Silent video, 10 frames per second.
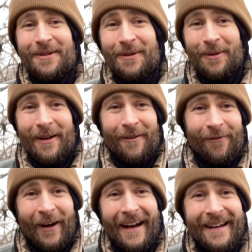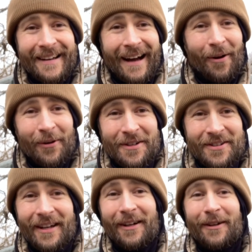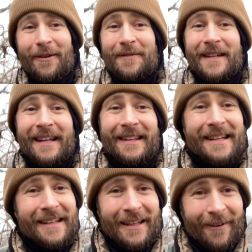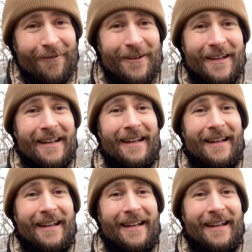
to find ourselves in the gift,